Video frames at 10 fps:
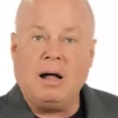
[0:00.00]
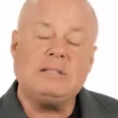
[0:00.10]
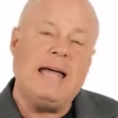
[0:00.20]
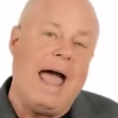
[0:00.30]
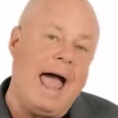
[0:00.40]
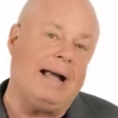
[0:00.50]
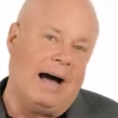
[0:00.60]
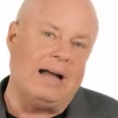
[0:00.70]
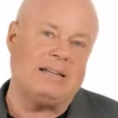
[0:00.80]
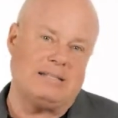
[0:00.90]
tag
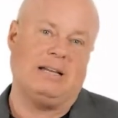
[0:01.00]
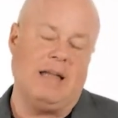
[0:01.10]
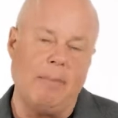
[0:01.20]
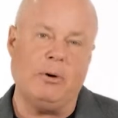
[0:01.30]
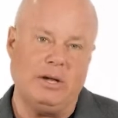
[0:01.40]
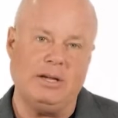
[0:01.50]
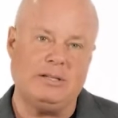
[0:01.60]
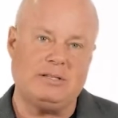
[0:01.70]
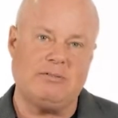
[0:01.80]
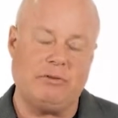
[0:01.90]
on to
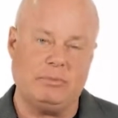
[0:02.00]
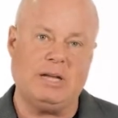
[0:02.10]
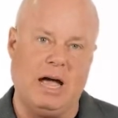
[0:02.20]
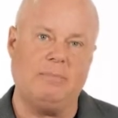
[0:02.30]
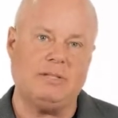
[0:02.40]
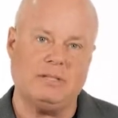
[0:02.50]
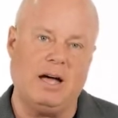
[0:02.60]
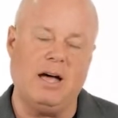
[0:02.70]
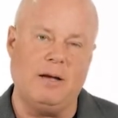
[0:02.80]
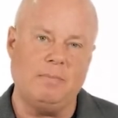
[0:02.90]
celebrities from time to
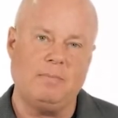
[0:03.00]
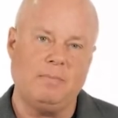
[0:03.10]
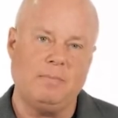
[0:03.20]
time.